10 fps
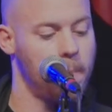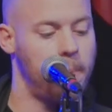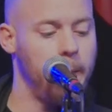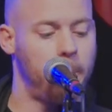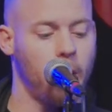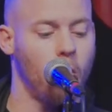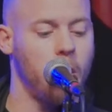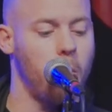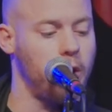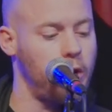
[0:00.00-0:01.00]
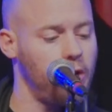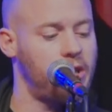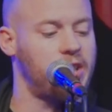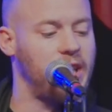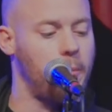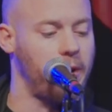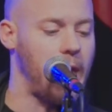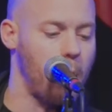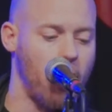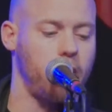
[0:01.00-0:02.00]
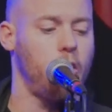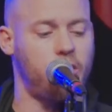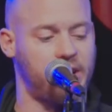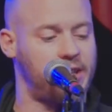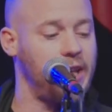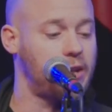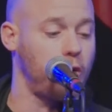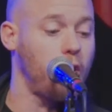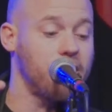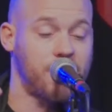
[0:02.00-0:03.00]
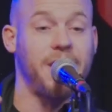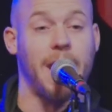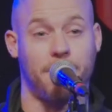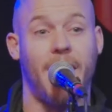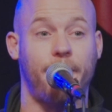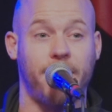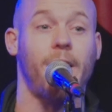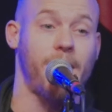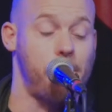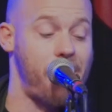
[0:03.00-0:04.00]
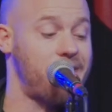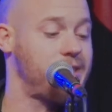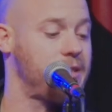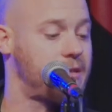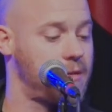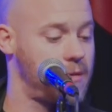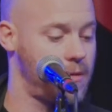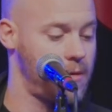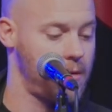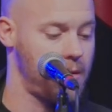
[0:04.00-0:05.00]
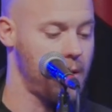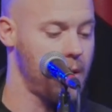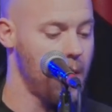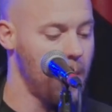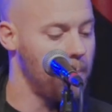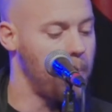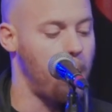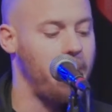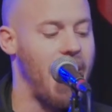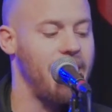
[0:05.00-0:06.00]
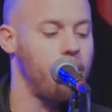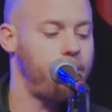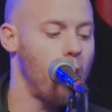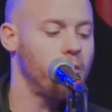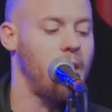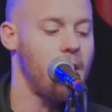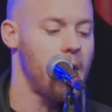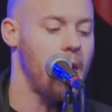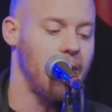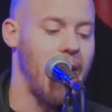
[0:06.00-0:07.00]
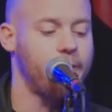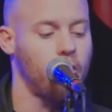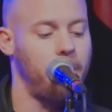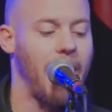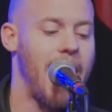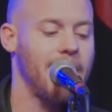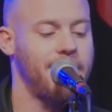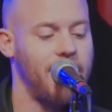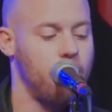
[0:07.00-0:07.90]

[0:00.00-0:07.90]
People only want you to see what they want you to see, so you can see them loving all our blessings. But behind that phone there, life could be harder than